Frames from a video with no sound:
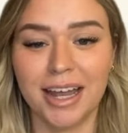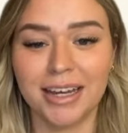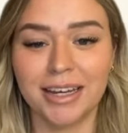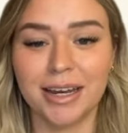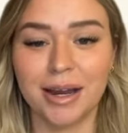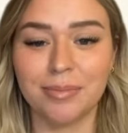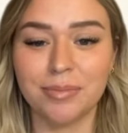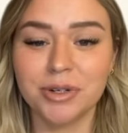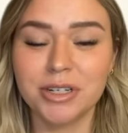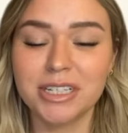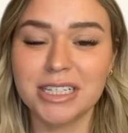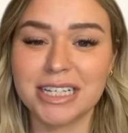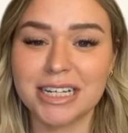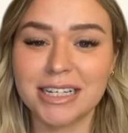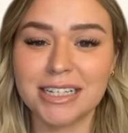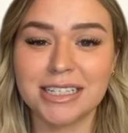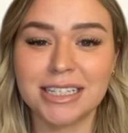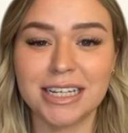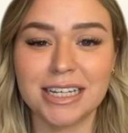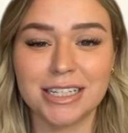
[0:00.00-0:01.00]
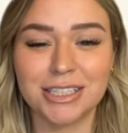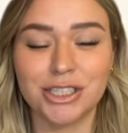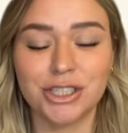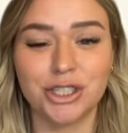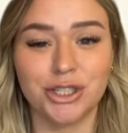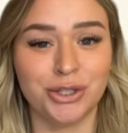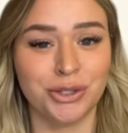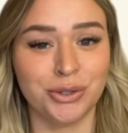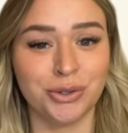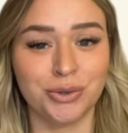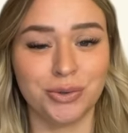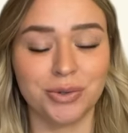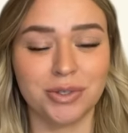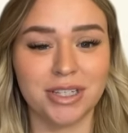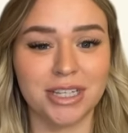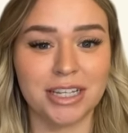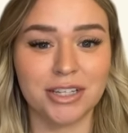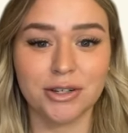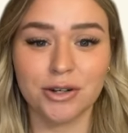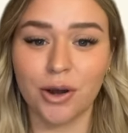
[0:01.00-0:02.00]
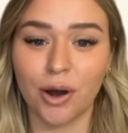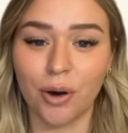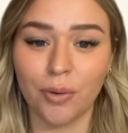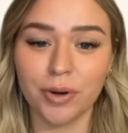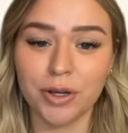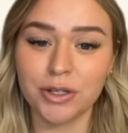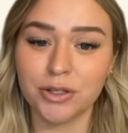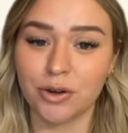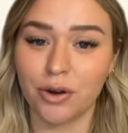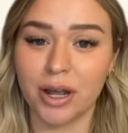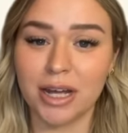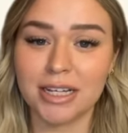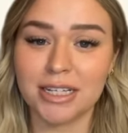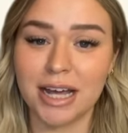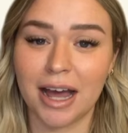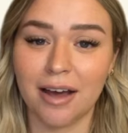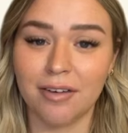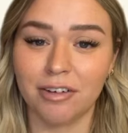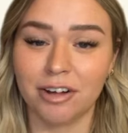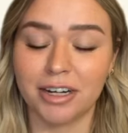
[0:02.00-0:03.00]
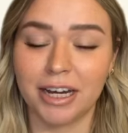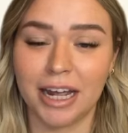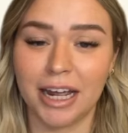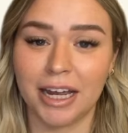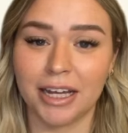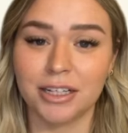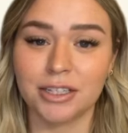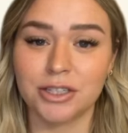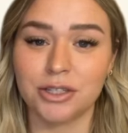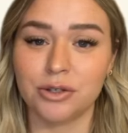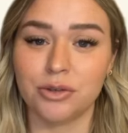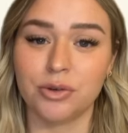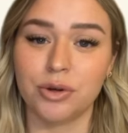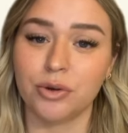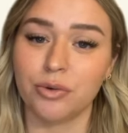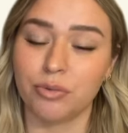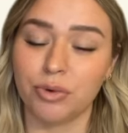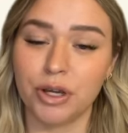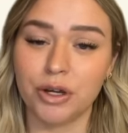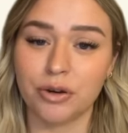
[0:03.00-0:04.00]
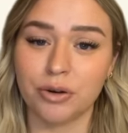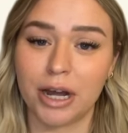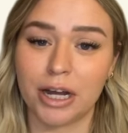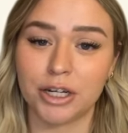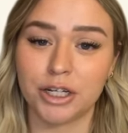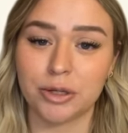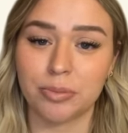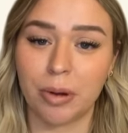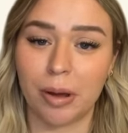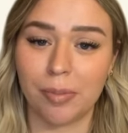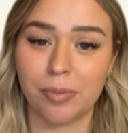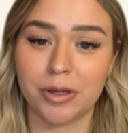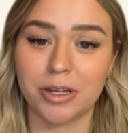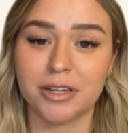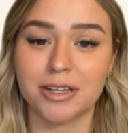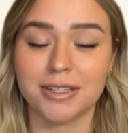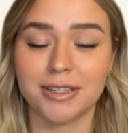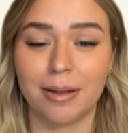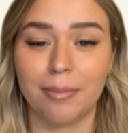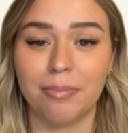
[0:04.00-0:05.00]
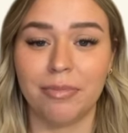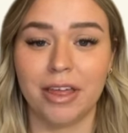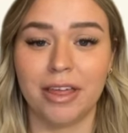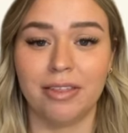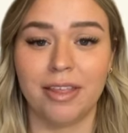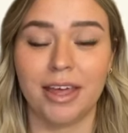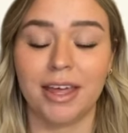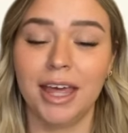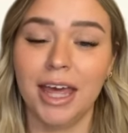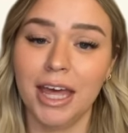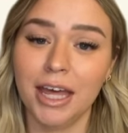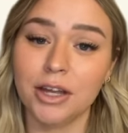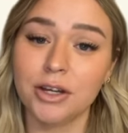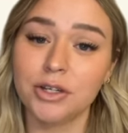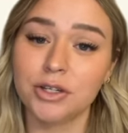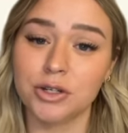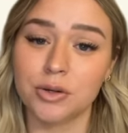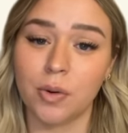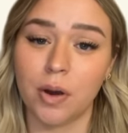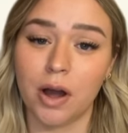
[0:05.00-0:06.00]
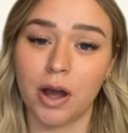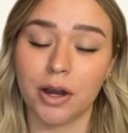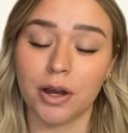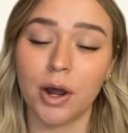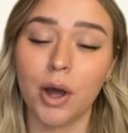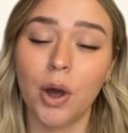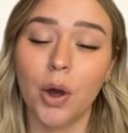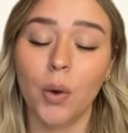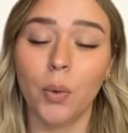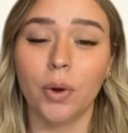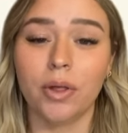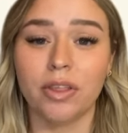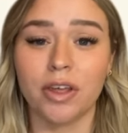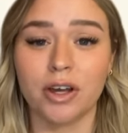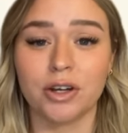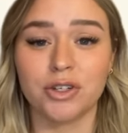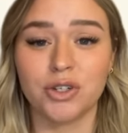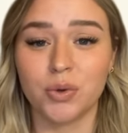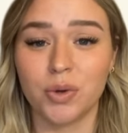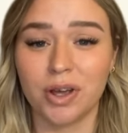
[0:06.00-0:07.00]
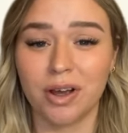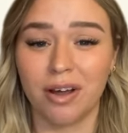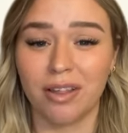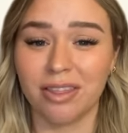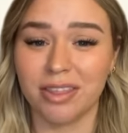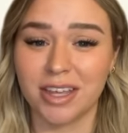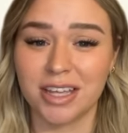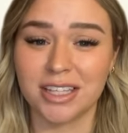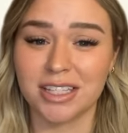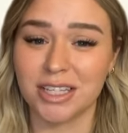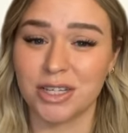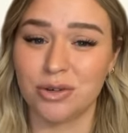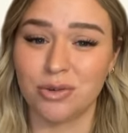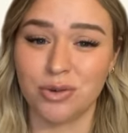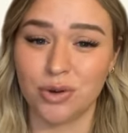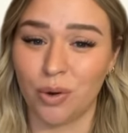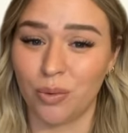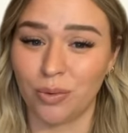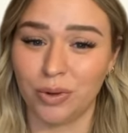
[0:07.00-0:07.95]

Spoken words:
Number six is chews. These are always great to have on hand so you can redirect your puppy to something they can chew on when they are chewing on things that you don't